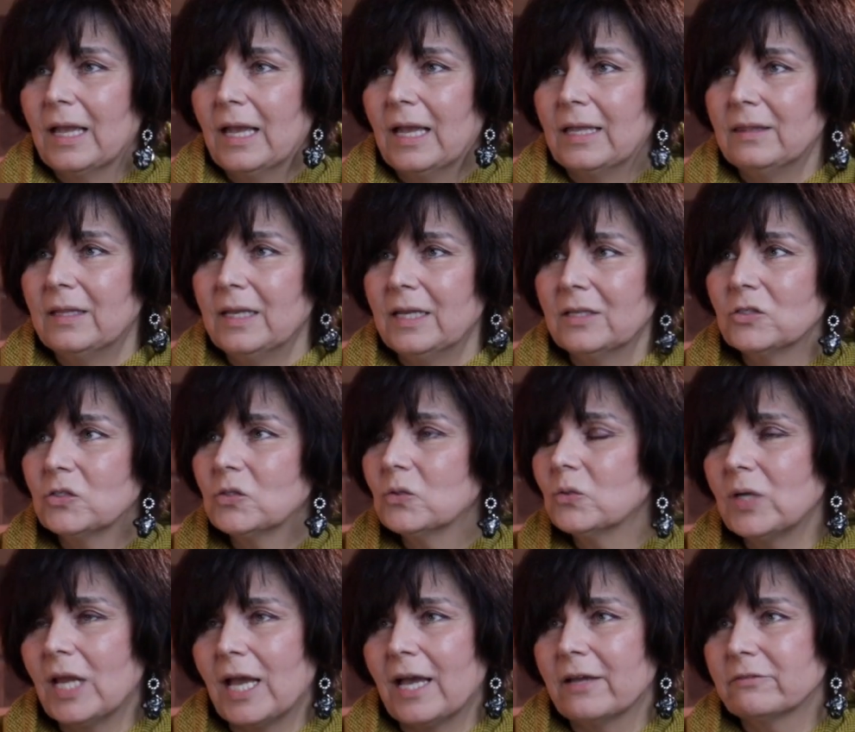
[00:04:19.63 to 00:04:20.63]
And then
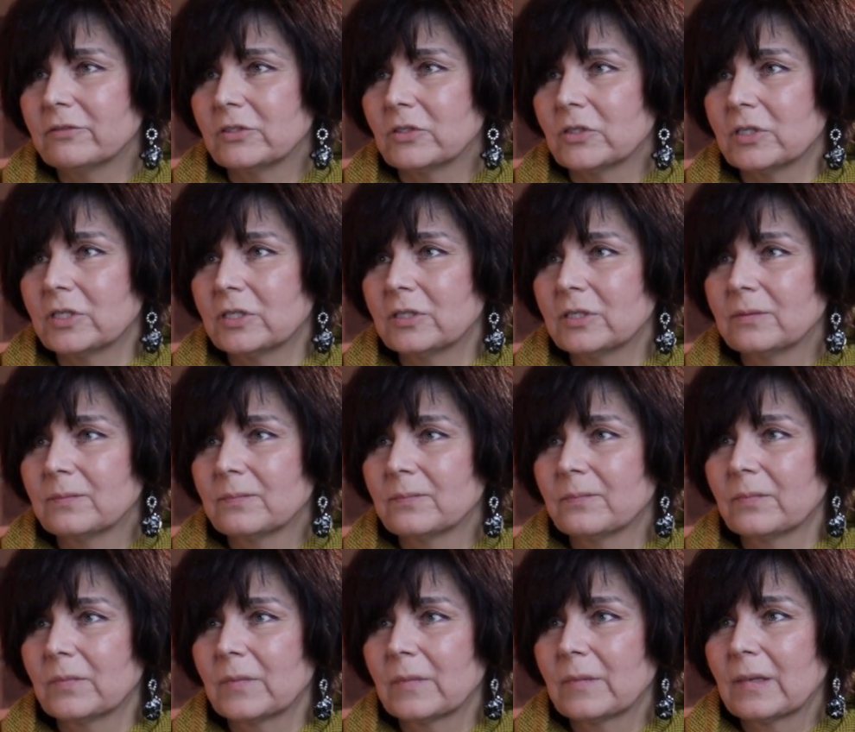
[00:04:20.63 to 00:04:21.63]
soon after,
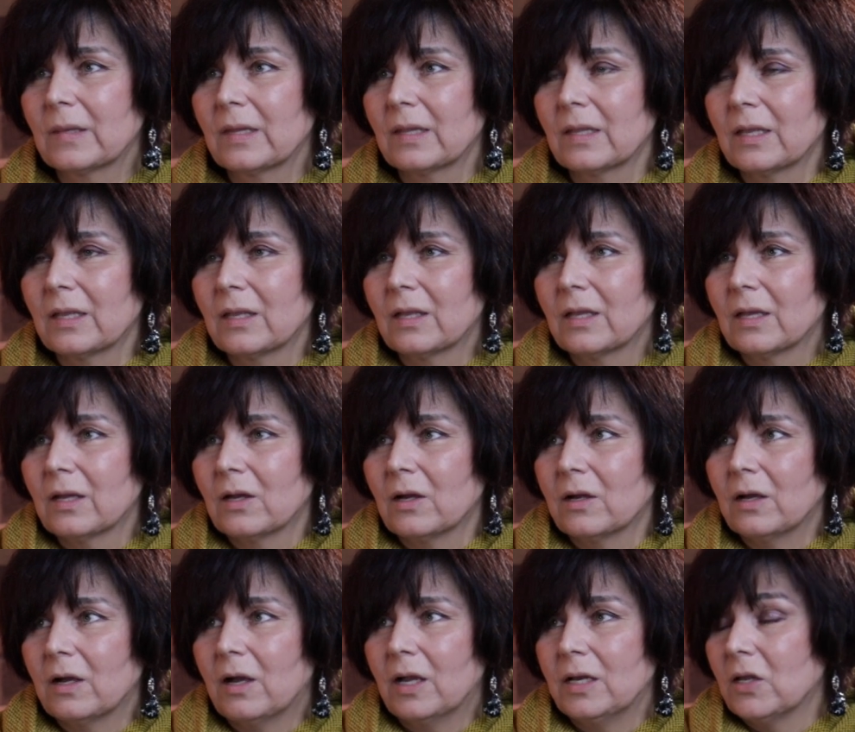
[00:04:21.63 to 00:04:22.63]

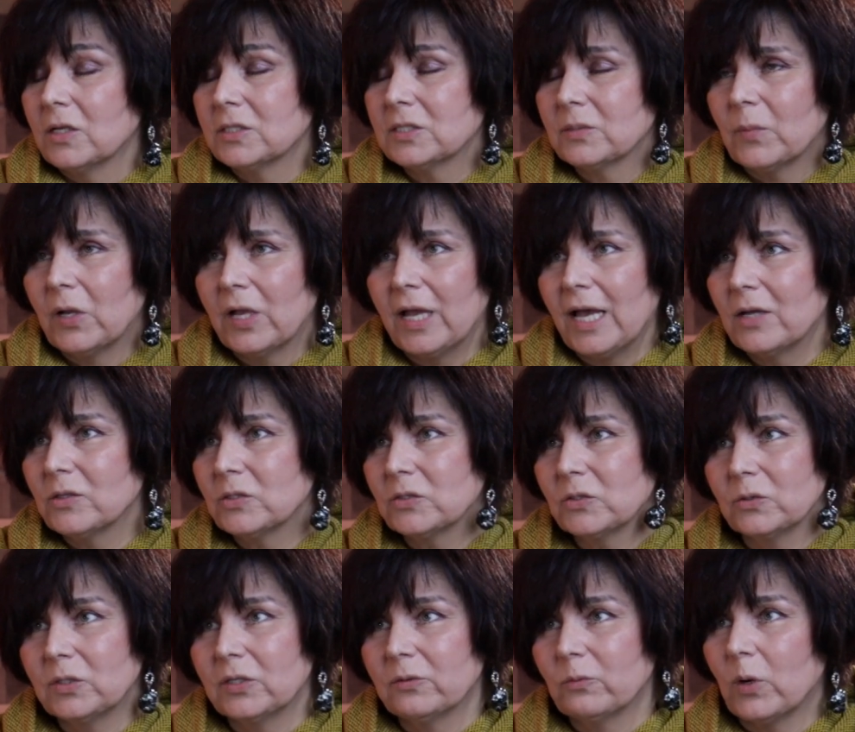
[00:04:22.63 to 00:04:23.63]
I lost my house
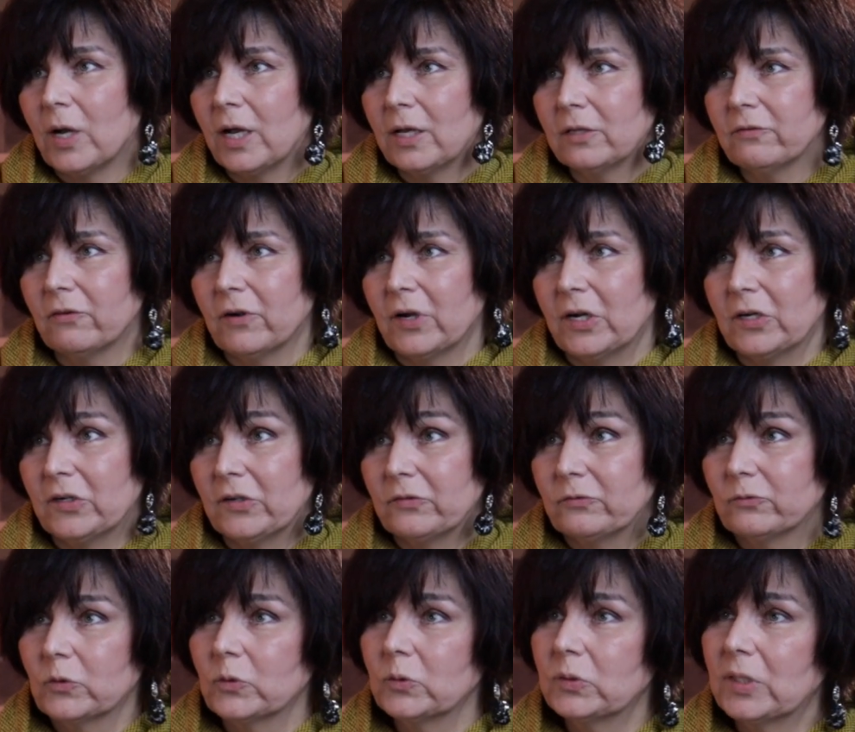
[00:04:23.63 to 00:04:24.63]
to the wildfire
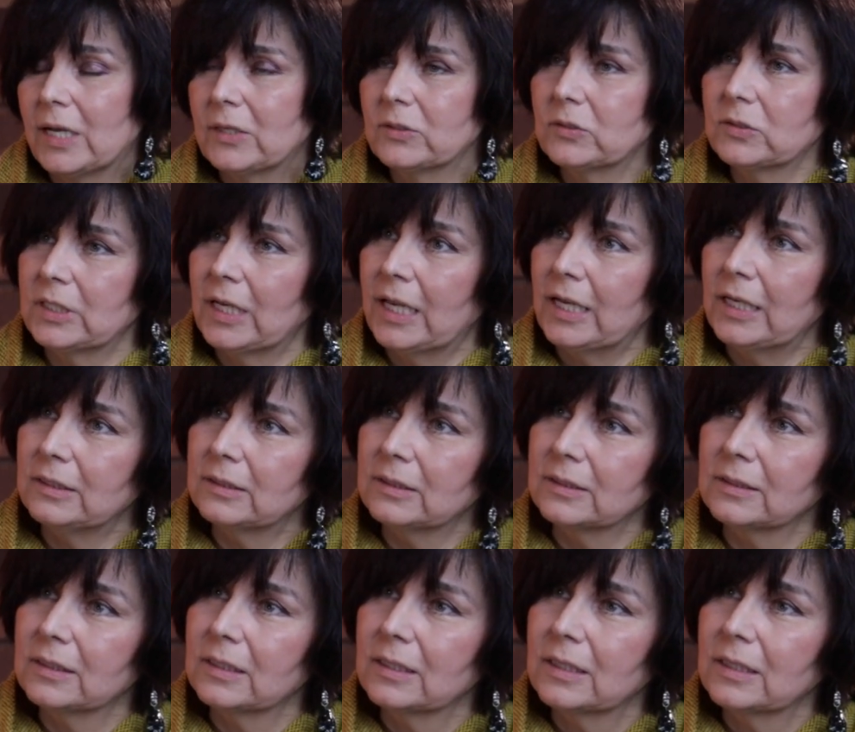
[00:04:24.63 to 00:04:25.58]
of 2008.